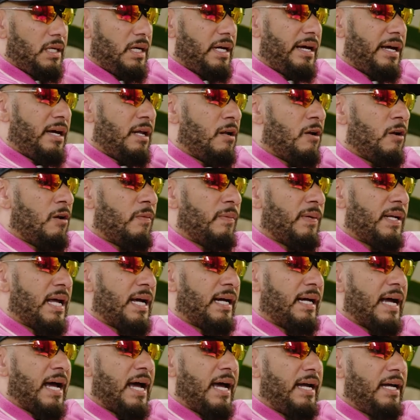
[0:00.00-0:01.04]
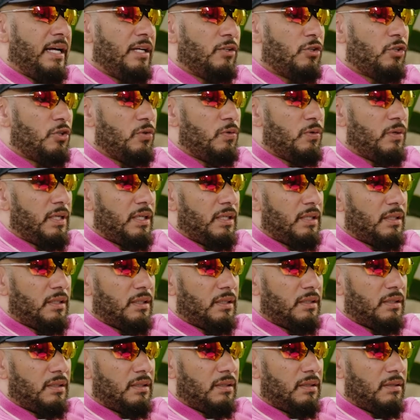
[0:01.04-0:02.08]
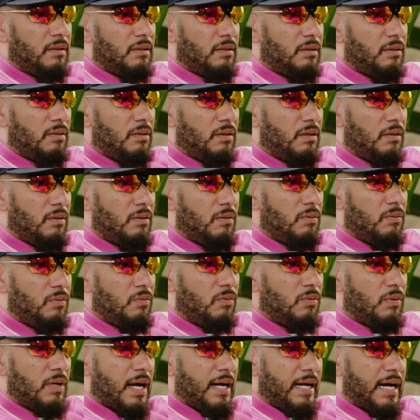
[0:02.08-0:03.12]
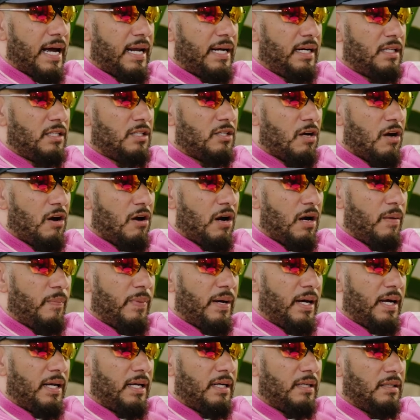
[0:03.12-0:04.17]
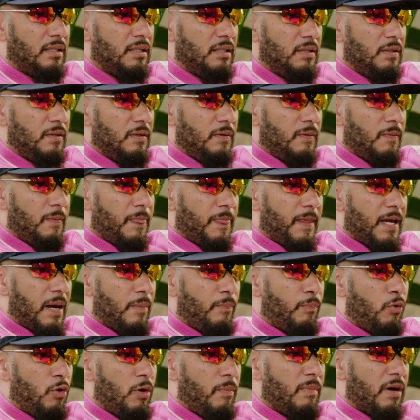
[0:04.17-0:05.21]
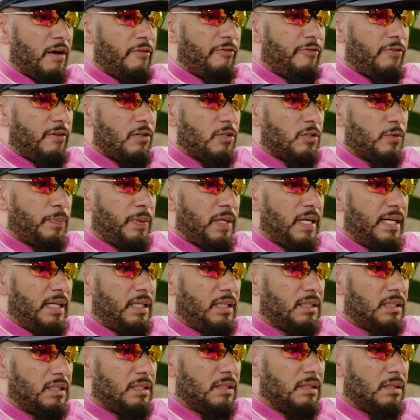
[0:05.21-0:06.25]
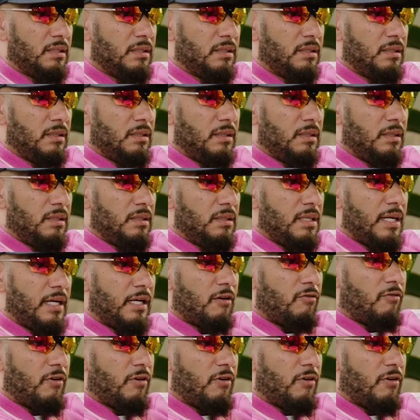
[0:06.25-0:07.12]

And um, when I got into it, I got into art by I bought my first place like